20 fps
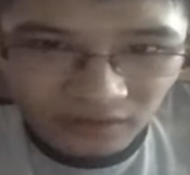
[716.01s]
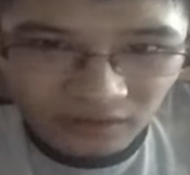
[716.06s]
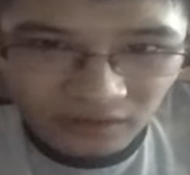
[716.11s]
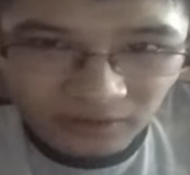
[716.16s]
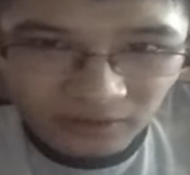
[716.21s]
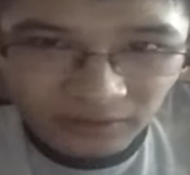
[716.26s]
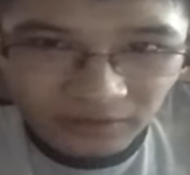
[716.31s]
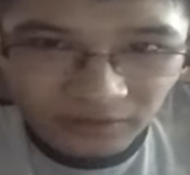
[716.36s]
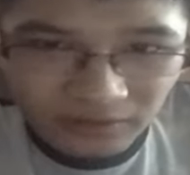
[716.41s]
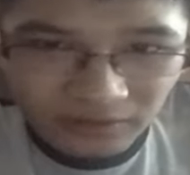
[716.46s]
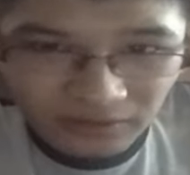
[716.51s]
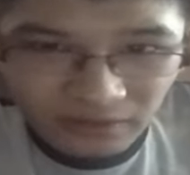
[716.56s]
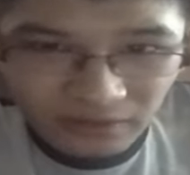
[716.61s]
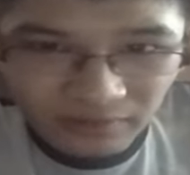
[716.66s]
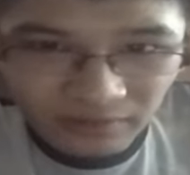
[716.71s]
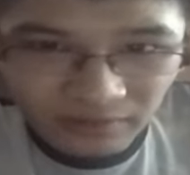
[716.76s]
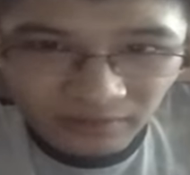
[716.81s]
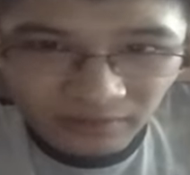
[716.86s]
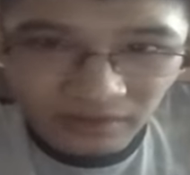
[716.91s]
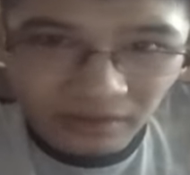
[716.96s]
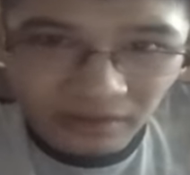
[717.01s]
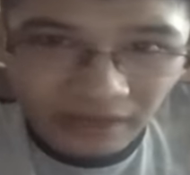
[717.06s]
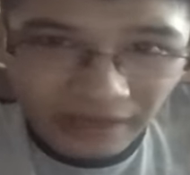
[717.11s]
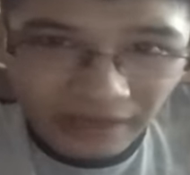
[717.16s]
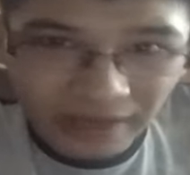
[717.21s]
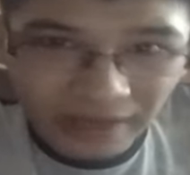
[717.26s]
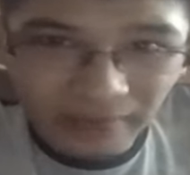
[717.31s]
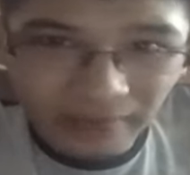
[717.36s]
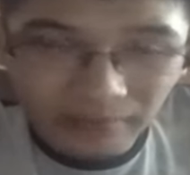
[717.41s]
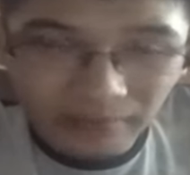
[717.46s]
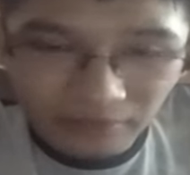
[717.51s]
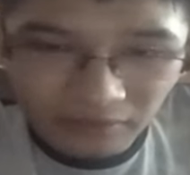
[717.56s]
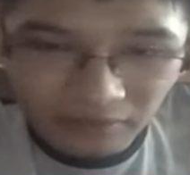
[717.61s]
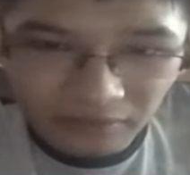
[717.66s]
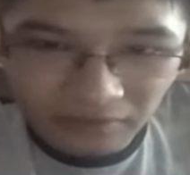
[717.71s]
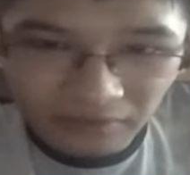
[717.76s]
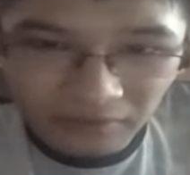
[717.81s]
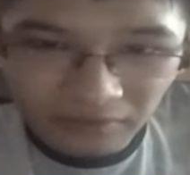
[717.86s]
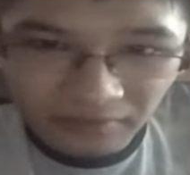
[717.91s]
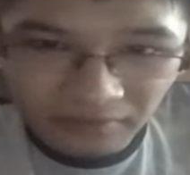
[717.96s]
I want to do something that I am proud
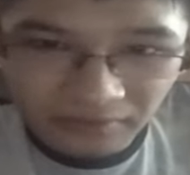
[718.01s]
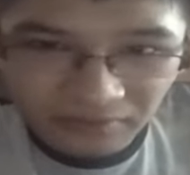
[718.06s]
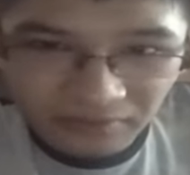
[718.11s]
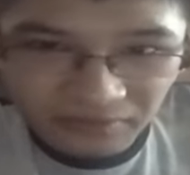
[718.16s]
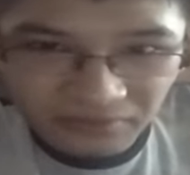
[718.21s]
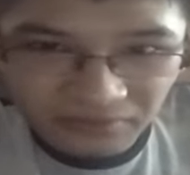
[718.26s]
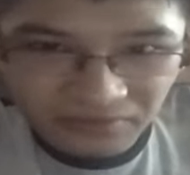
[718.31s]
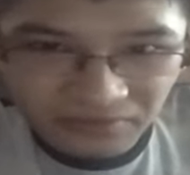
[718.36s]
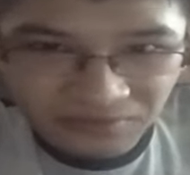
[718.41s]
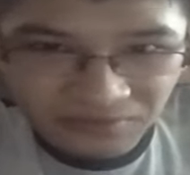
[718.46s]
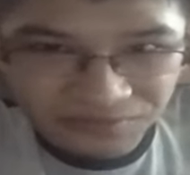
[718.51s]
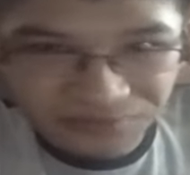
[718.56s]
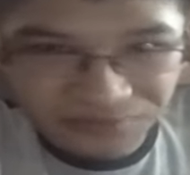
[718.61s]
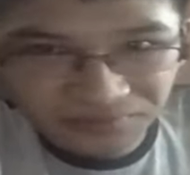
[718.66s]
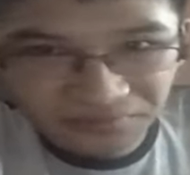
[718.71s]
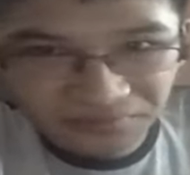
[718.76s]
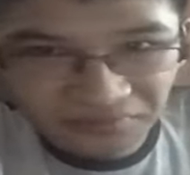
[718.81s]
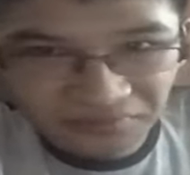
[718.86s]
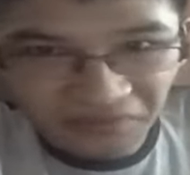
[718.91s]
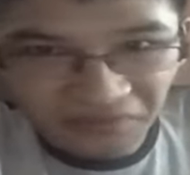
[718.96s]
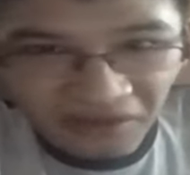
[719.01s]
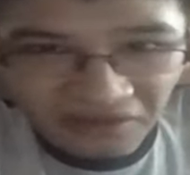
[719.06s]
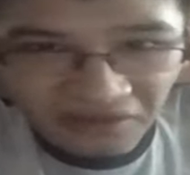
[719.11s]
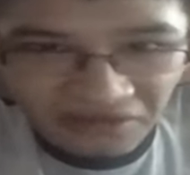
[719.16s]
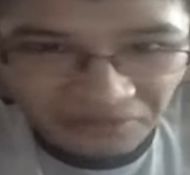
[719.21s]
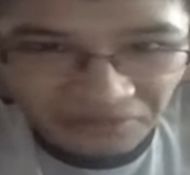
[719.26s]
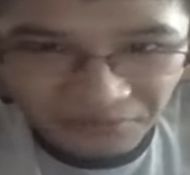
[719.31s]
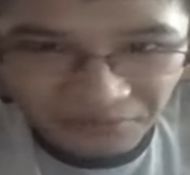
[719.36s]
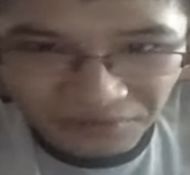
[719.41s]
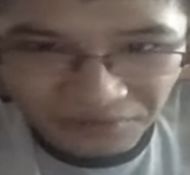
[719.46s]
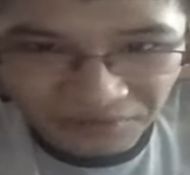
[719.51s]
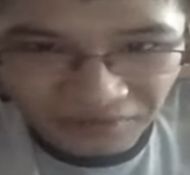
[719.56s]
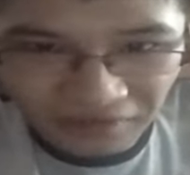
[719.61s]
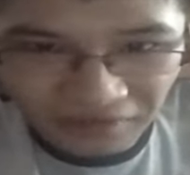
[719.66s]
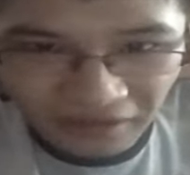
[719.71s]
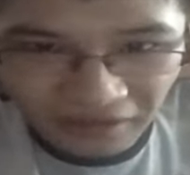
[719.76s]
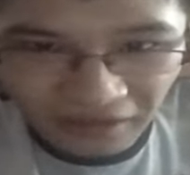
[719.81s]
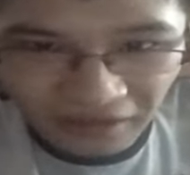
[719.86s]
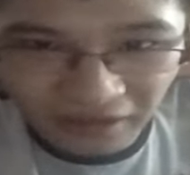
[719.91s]
of, not something that I